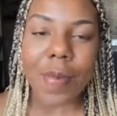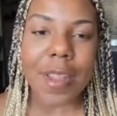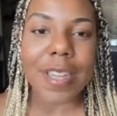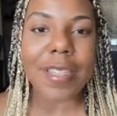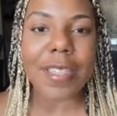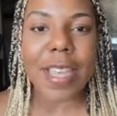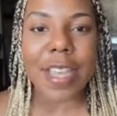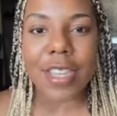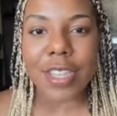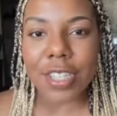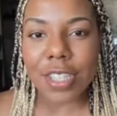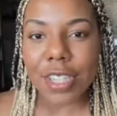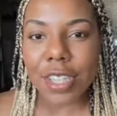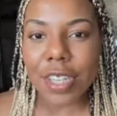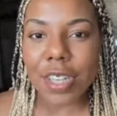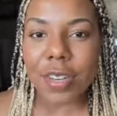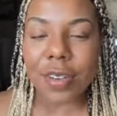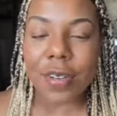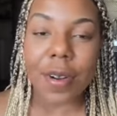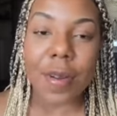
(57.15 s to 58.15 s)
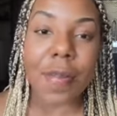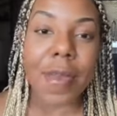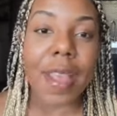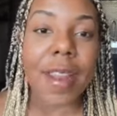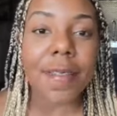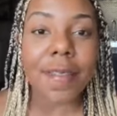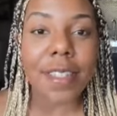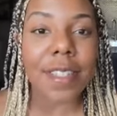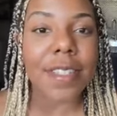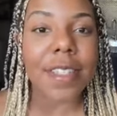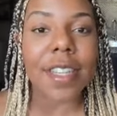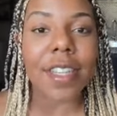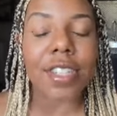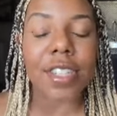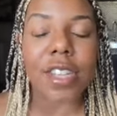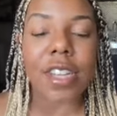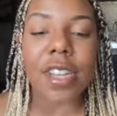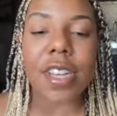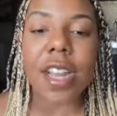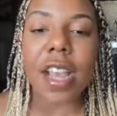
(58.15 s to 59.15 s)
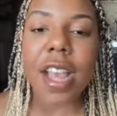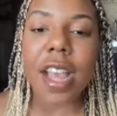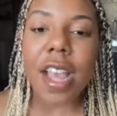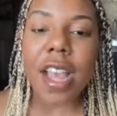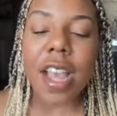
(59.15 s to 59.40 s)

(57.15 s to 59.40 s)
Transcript: meditation or manifestation,